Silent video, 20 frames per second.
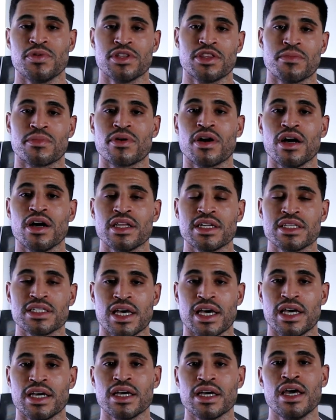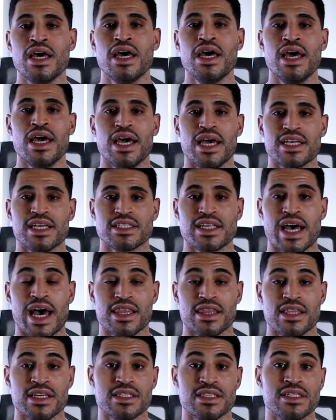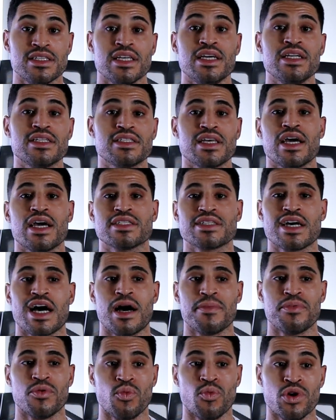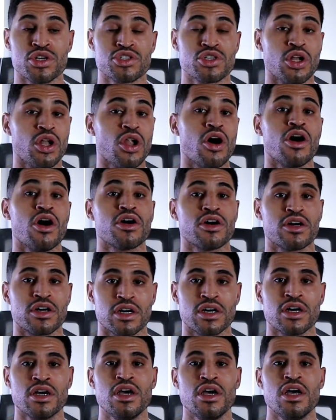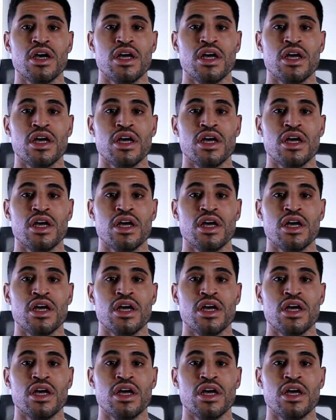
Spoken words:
with the Brawly tank is that the Z tank top was longer.